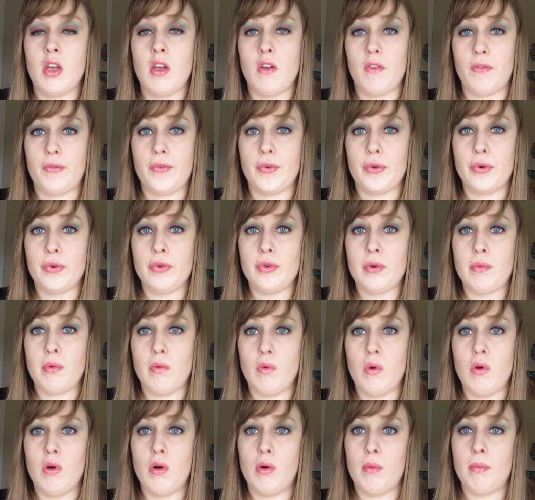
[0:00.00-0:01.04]
food,
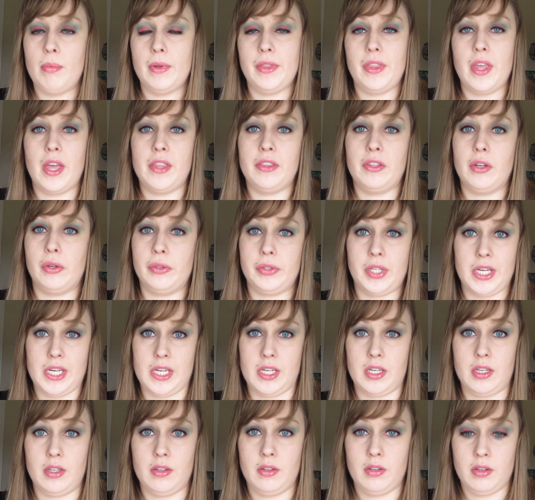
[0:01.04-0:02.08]
but then don't
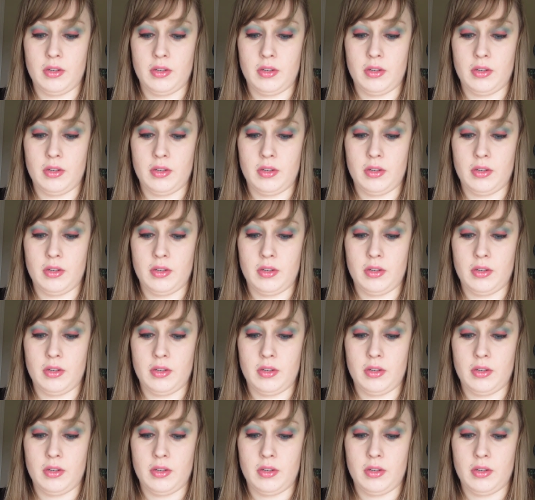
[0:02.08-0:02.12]
eat.